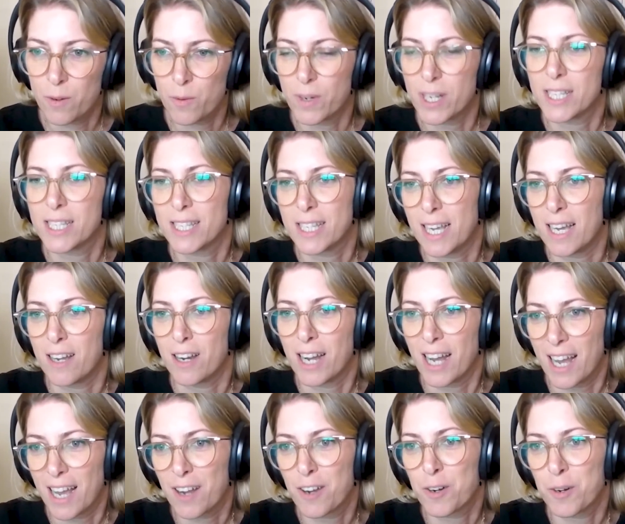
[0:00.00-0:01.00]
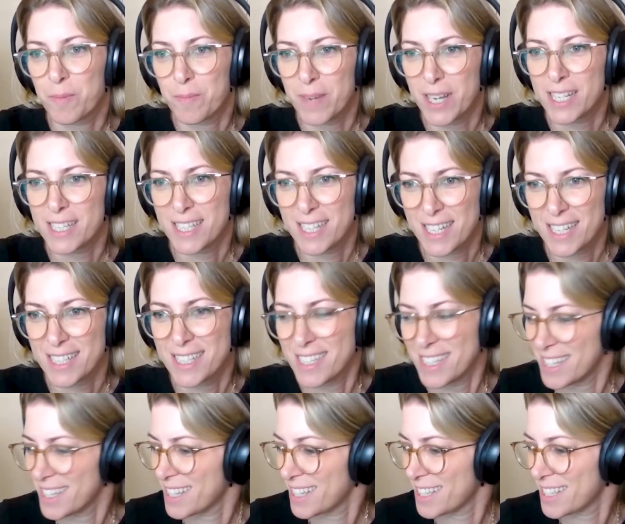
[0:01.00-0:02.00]
when the recommended
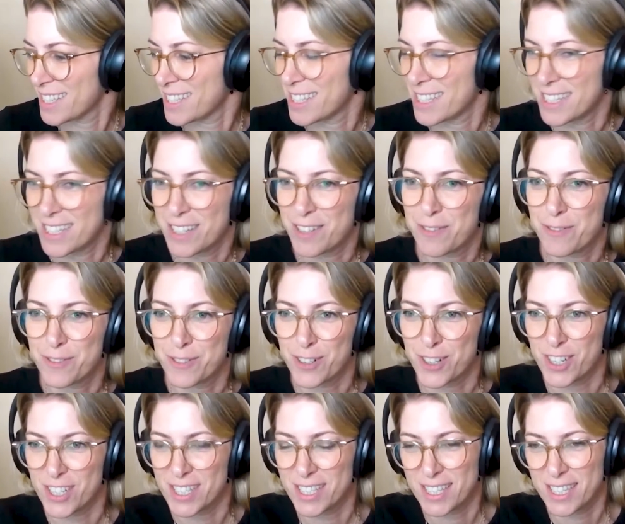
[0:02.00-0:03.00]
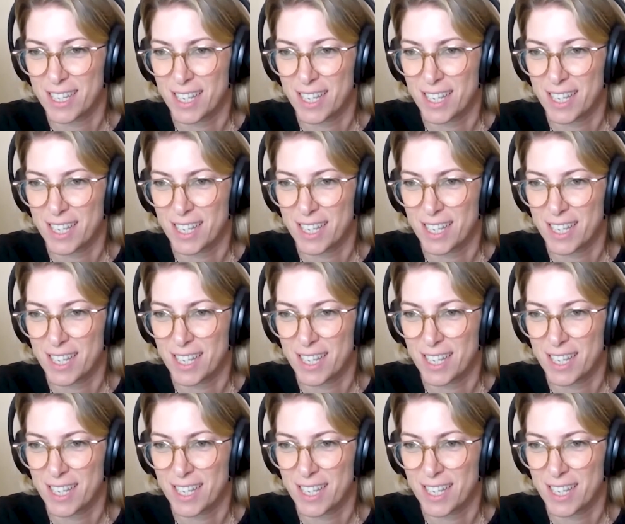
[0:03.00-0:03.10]
is the default